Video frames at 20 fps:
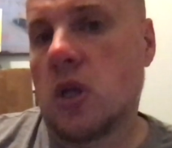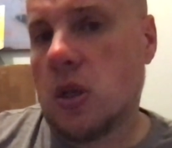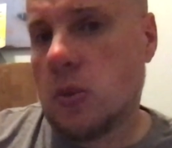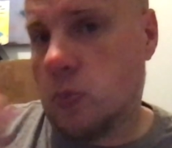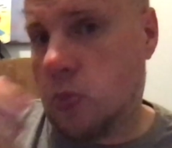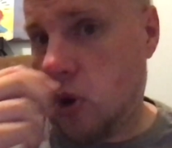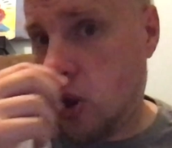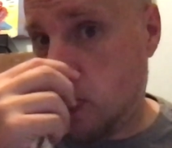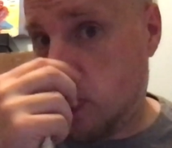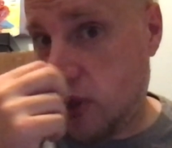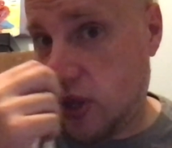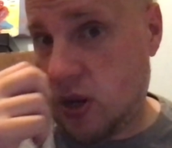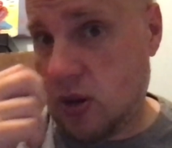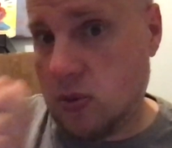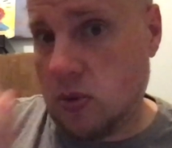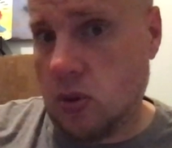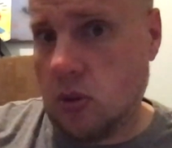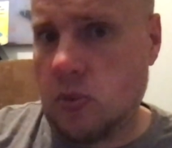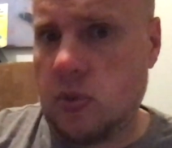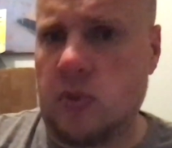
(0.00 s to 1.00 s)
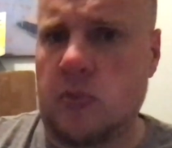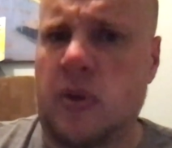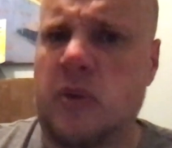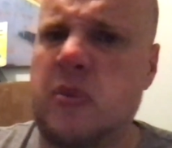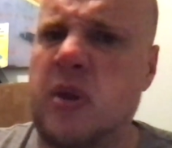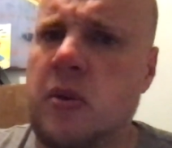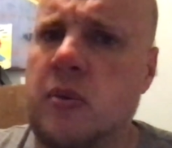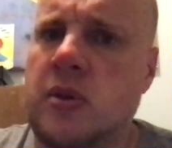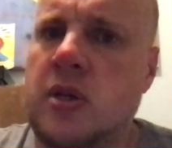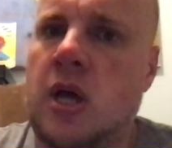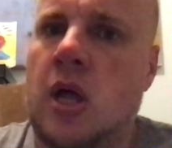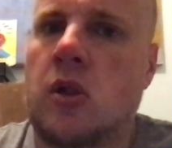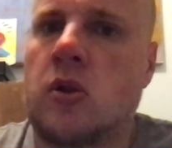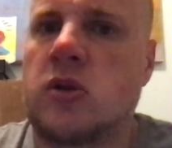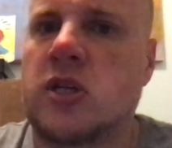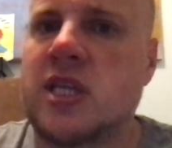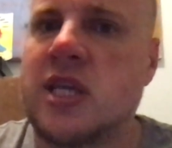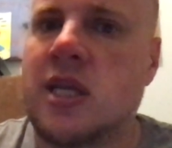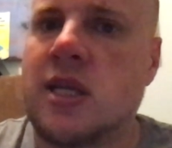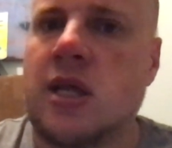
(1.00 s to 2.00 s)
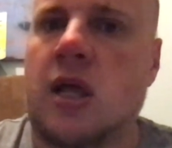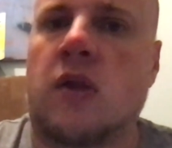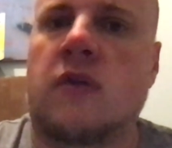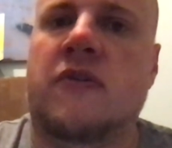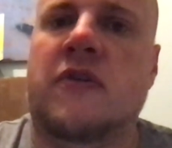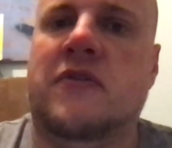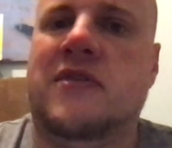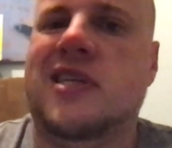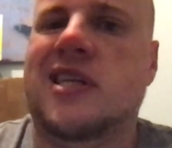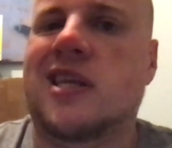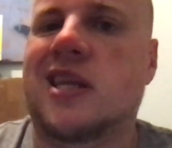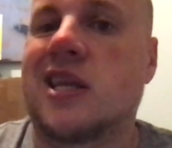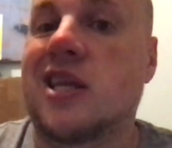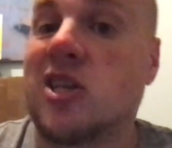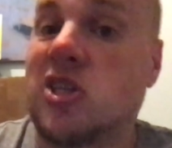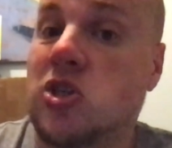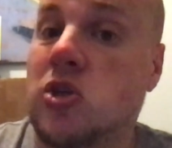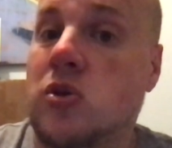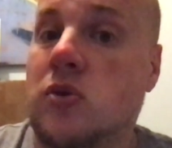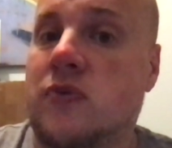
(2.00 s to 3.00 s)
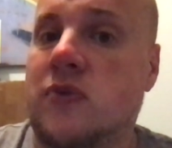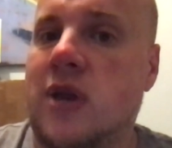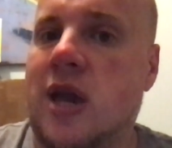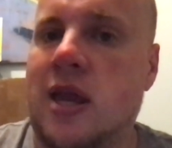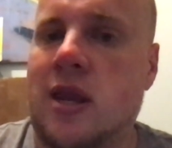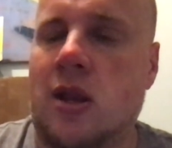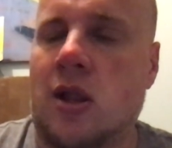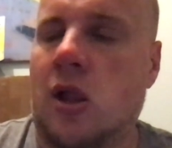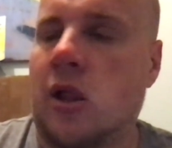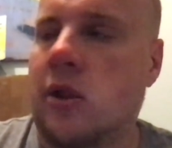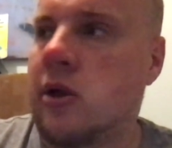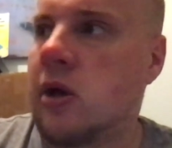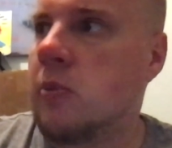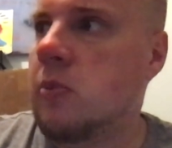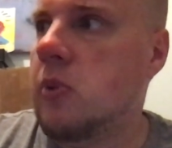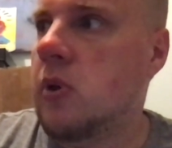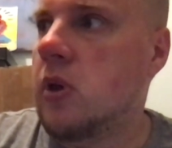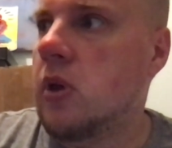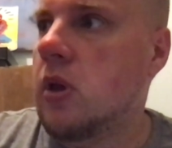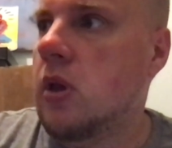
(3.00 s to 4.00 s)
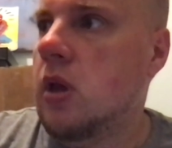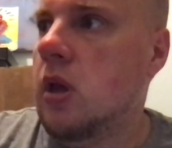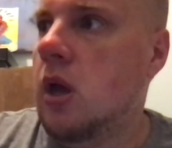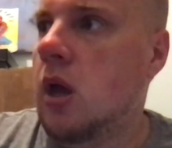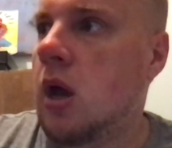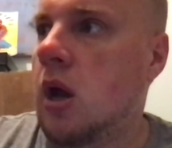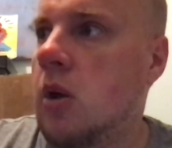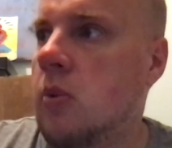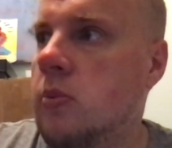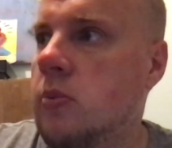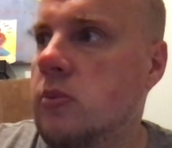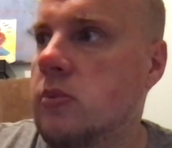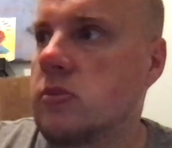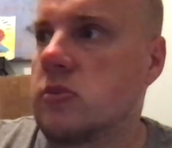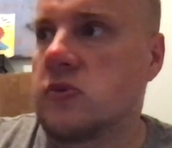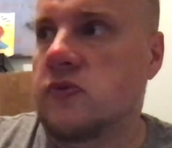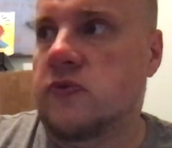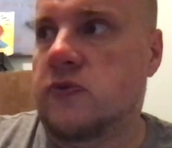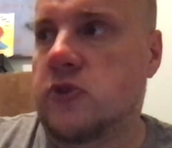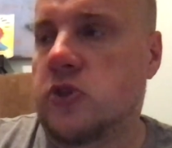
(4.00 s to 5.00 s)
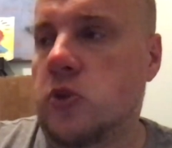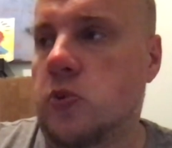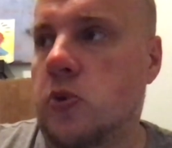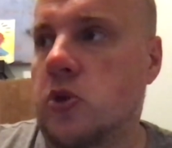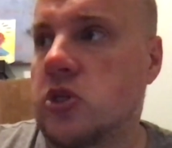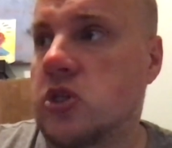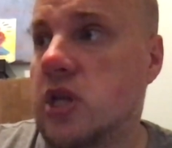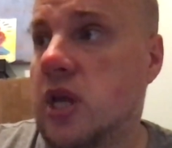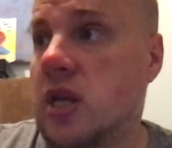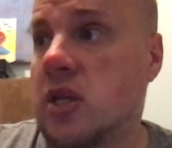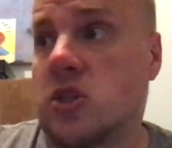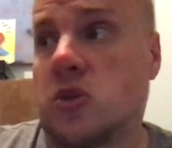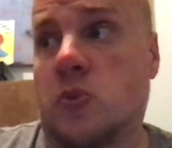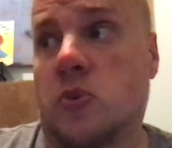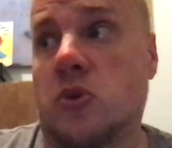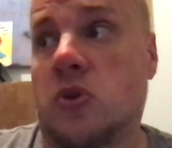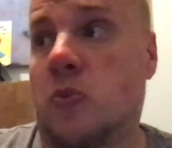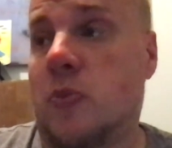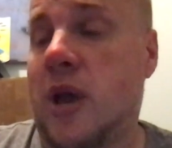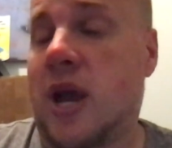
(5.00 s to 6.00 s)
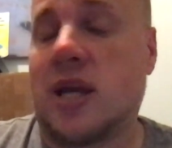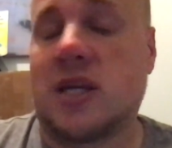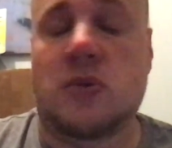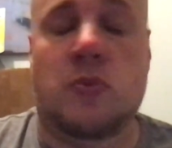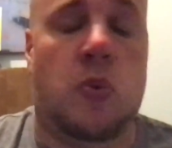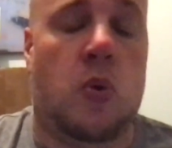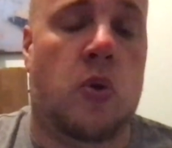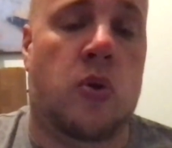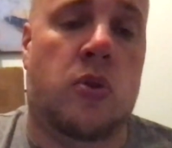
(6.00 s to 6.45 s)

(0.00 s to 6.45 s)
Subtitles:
Probably paid a little bit, but maybe $1.10, $1.15 an issue if you add it all up. Super excited. They're bagged and boarded.